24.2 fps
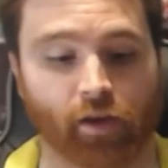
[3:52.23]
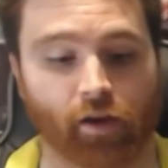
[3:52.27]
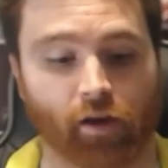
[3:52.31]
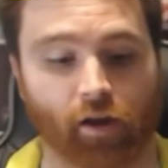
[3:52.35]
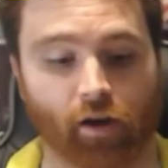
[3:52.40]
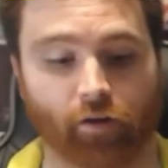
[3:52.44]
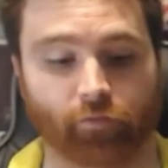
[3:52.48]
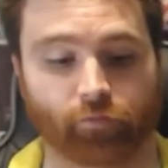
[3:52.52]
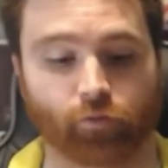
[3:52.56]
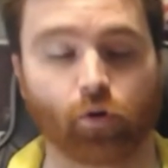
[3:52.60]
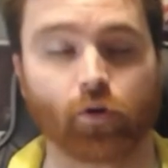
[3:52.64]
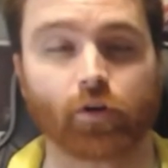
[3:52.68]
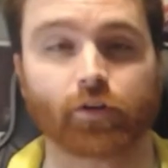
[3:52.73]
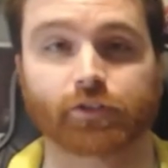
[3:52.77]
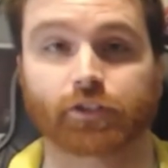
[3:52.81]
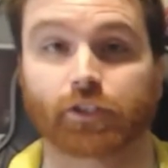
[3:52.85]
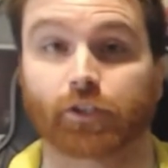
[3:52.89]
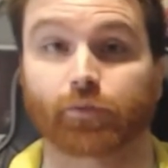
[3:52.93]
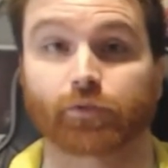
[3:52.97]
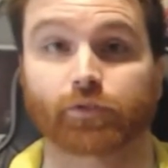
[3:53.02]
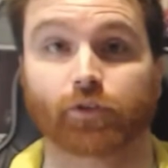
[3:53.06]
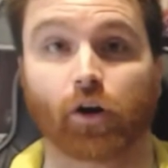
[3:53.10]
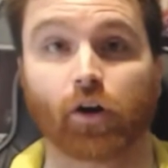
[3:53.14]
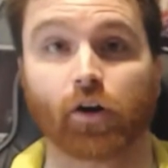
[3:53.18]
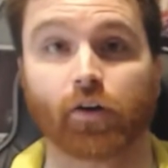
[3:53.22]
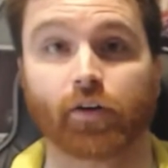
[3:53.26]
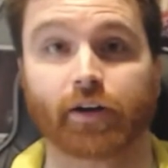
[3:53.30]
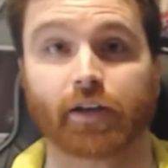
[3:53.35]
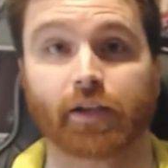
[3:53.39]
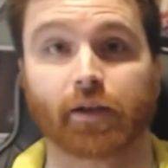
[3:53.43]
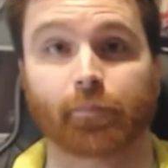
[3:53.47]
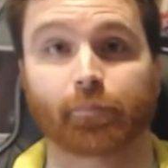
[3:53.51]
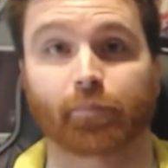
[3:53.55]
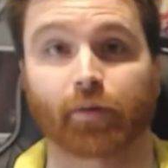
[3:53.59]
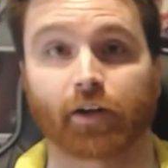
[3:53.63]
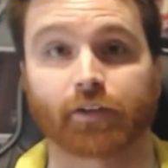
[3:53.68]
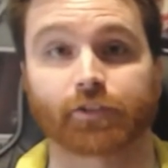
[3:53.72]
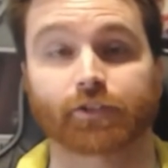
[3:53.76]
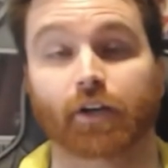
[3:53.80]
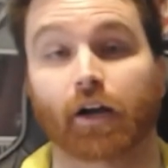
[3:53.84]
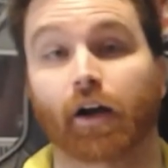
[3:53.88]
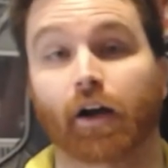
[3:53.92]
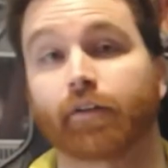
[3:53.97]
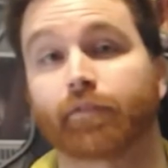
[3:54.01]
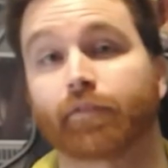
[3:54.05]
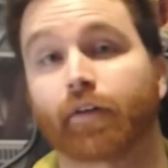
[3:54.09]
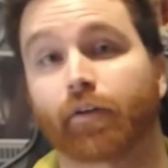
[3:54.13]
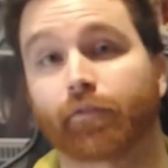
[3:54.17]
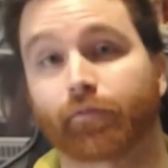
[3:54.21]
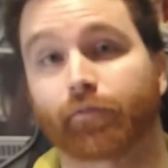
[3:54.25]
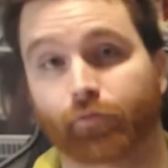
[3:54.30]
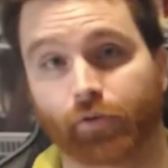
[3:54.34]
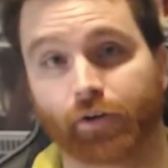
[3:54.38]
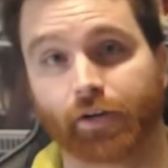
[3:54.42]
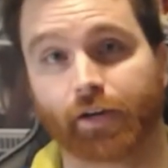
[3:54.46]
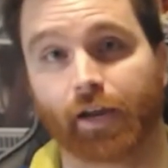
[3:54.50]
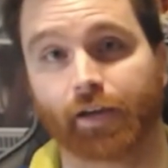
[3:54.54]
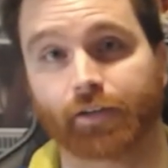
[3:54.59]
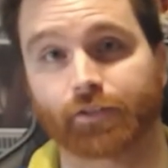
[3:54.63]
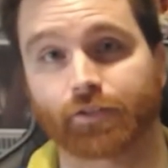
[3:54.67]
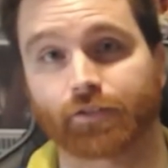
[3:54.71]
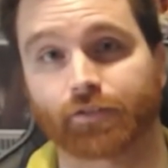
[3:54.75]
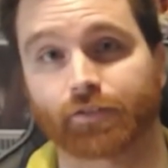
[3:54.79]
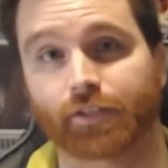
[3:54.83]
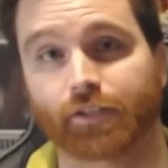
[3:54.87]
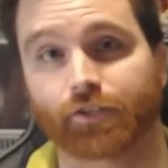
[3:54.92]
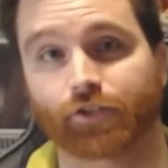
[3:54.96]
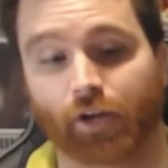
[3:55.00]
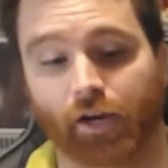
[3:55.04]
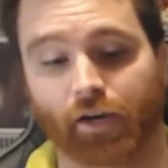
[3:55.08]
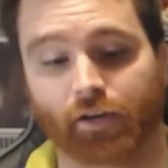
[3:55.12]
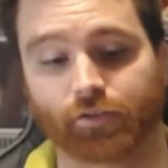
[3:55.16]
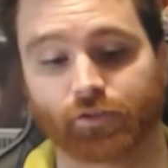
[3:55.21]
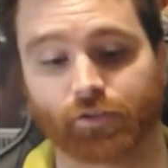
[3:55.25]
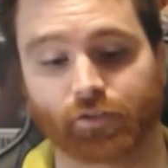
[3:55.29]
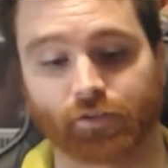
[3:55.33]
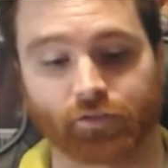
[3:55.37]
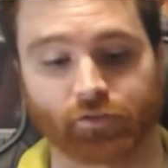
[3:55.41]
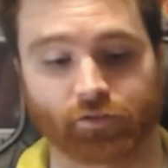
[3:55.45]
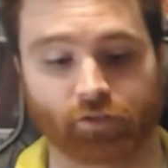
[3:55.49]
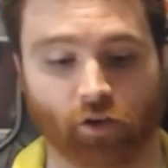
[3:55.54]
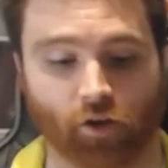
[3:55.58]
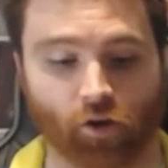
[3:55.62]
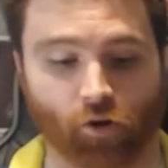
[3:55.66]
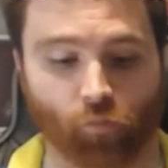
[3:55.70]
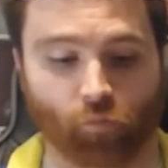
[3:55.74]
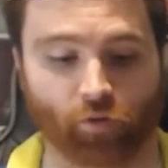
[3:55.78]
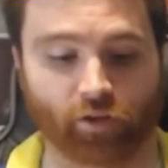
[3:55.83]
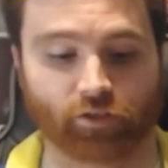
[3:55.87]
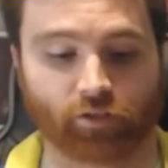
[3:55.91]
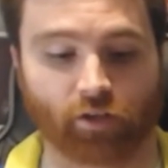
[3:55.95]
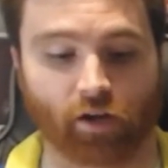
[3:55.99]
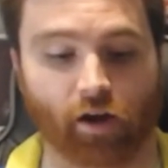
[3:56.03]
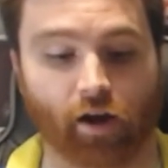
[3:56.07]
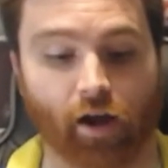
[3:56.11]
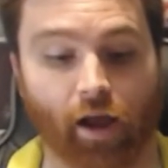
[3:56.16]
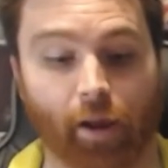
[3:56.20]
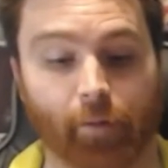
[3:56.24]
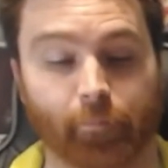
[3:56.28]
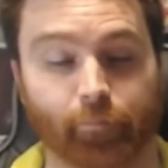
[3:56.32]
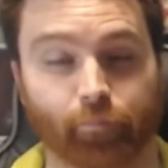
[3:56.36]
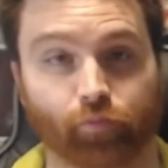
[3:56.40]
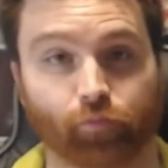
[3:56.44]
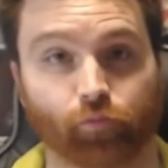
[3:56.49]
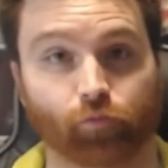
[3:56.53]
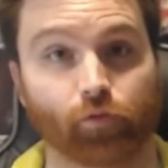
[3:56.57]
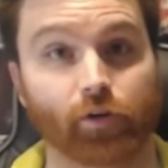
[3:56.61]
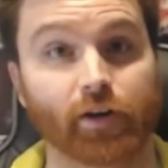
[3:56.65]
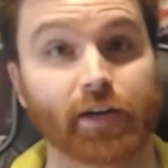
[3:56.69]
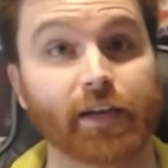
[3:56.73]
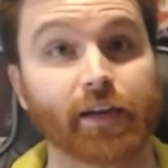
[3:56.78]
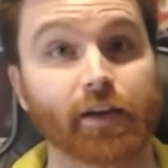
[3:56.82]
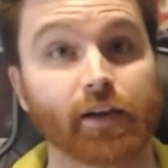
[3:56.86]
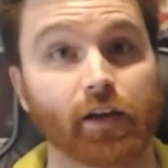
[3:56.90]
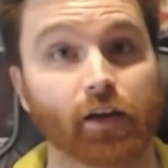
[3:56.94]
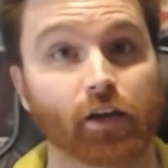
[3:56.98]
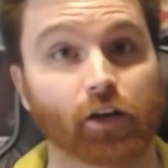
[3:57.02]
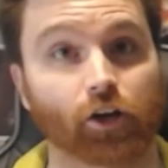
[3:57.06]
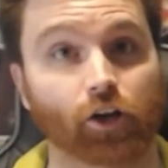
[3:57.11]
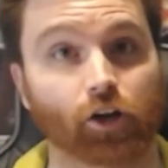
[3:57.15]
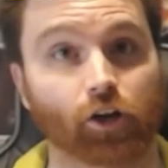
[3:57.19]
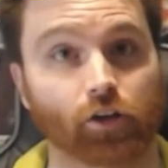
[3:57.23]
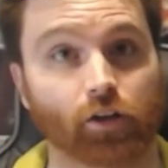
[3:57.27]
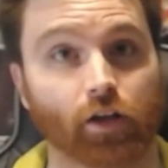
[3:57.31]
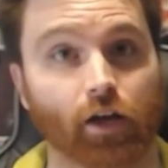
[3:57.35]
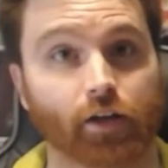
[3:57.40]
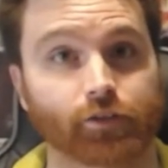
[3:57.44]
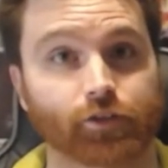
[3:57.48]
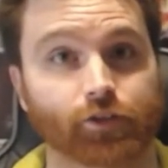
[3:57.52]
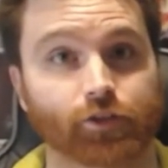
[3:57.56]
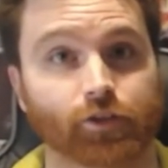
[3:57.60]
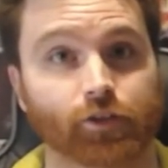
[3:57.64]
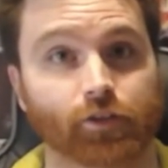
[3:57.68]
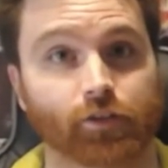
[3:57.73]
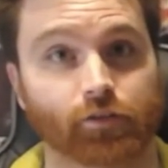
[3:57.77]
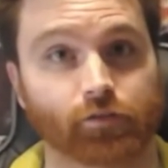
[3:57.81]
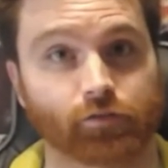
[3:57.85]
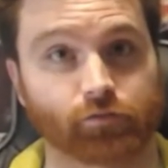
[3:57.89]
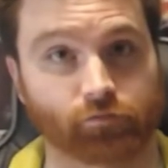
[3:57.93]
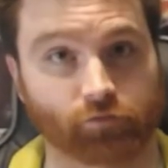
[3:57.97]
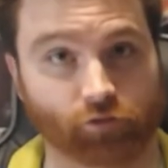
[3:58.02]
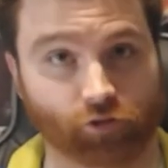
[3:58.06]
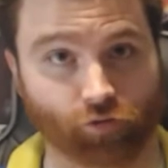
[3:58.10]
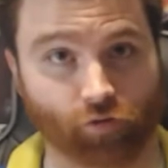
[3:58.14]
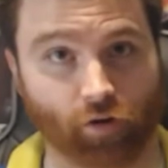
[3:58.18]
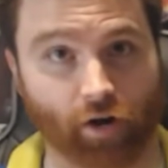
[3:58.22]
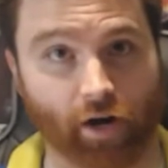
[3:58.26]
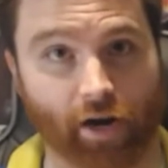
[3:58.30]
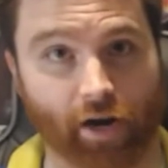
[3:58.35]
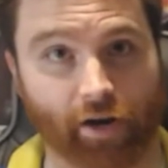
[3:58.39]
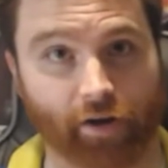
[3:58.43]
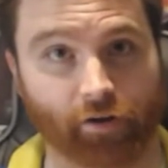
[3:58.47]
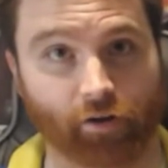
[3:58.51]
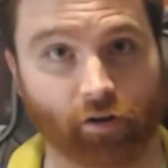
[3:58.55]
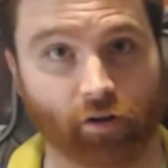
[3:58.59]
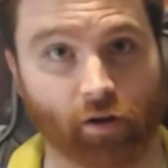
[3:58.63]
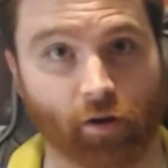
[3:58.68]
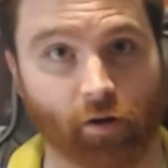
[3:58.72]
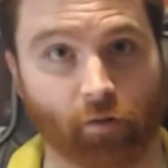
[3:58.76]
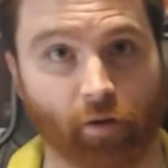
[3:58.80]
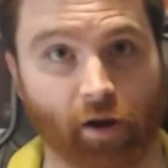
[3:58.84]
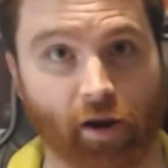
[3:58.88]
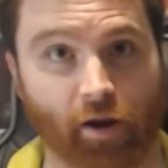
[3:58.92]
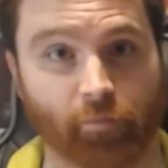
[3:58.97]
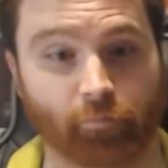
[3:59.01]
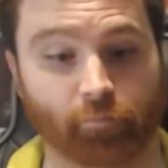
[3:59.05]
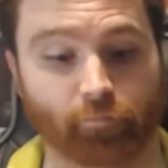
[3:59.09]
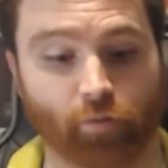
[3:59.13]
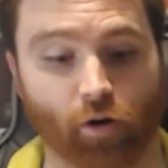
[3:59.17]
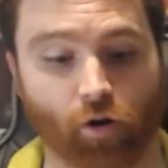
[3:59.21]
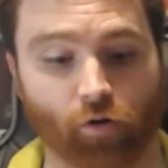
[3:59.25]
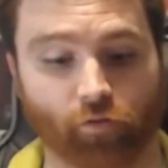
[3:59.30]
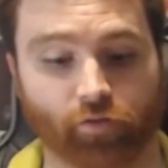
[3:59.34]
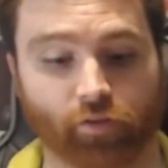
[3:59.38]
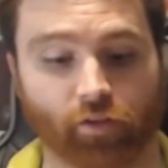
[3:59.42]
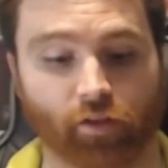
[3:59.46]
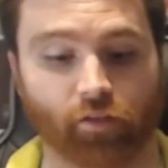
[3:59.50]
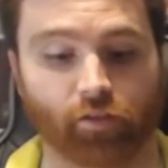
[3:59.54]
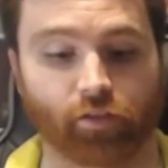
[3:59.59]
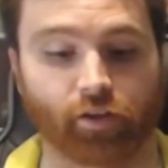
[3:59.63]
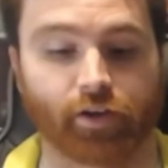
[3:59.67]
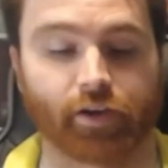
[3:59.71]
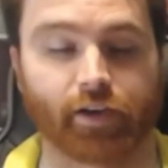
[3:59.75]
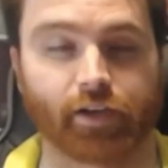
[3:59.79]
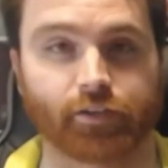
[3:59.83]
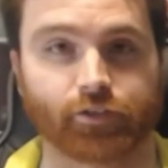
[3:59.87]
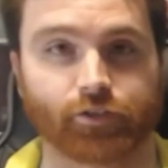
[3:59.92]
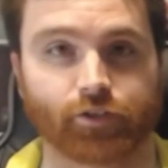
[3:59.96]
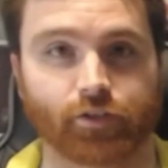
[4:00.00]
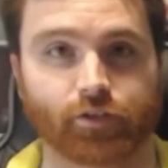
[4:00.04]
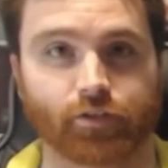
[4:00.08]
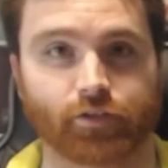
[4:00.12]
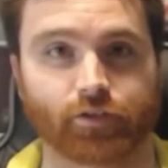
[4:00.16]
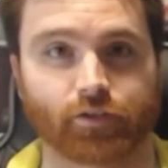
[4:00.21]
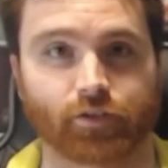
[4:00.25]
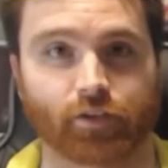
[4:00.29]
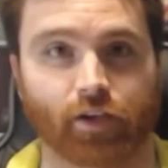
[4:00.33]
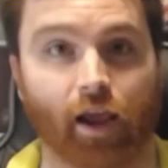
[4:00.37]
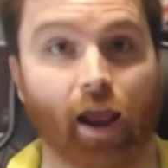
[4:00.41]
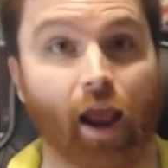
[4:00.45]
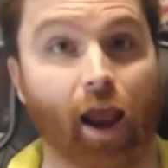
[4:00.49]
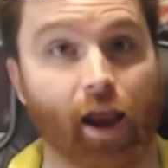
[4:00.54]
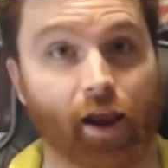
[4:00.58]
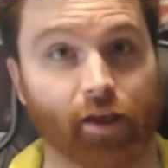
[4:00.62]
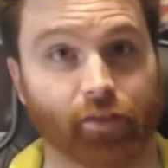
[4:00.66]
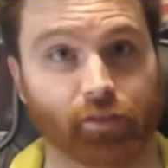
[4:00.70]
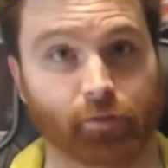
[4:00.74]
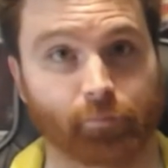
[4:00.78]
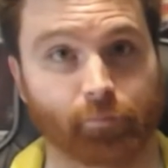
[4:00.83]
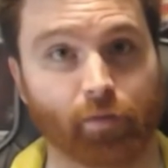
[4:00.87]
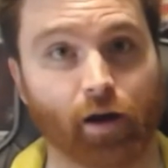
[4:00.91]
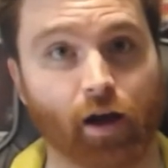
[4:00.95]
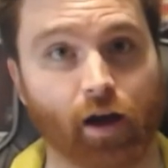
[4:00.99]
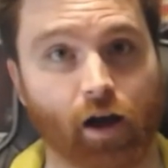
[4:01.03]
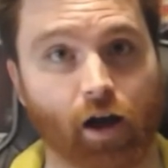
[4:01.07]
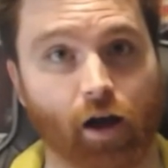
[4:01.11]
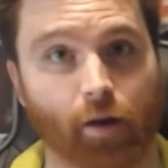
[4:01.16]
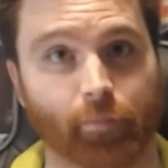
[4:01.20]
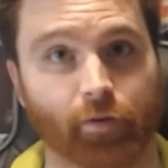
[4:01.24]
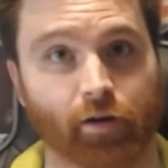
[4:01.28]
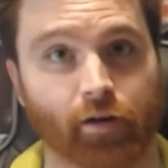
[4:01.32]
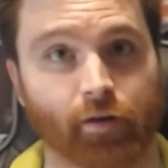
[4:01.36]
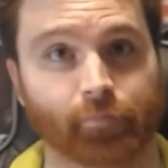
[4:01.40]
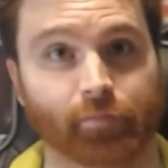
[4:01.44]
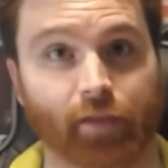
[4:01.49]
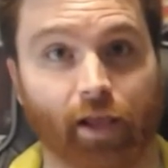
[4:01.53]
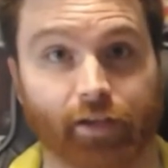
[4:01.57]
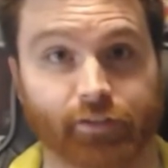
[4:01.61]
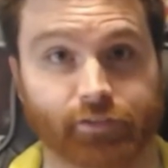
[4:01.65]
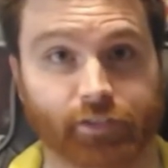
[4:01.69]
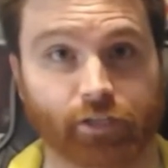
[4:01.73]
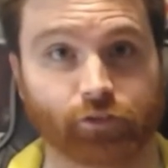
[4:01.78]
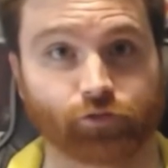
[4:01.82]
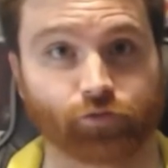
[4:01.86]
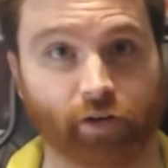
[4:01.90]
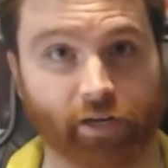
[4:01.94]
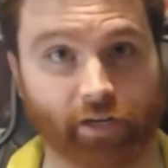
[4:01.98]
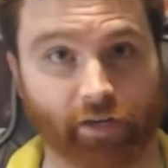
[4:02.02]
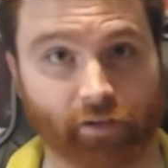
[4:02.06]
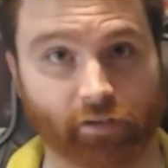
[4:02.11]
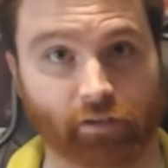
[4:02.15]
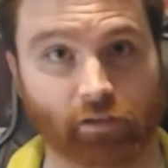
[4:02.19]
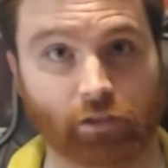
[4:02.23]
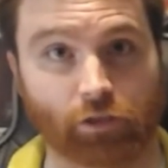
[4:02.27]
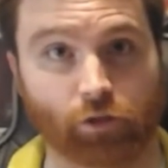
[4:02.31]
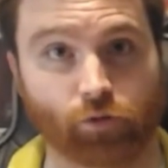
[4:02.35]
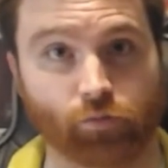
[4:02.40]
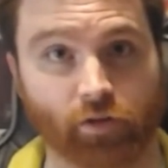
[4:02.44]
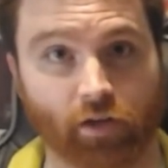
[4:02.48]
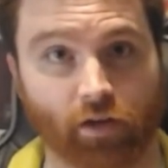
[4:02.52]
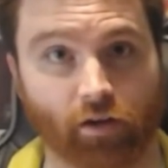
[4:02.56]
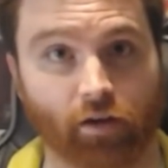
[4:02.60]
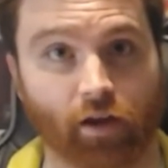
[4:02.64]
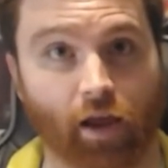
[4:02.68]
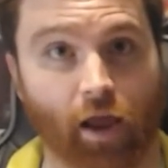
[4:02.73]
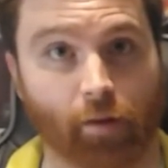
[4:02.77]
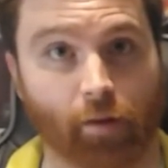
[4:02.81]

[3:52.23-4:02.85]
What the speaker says: And of course, there was already a bunch of free agency changes. We saw a pretty clutch trade in both the Ninjas and the Mob as they traded Luna and